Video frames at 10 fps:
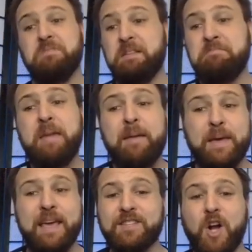
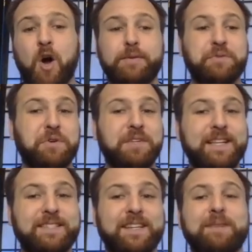maybe isn't always
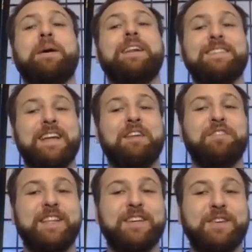realistic, but it
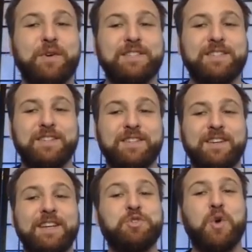definitely increases the
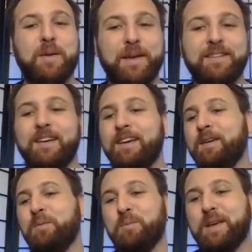enjoyment
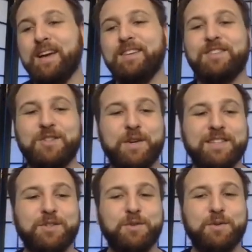because you
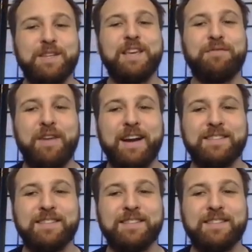get to keep fighting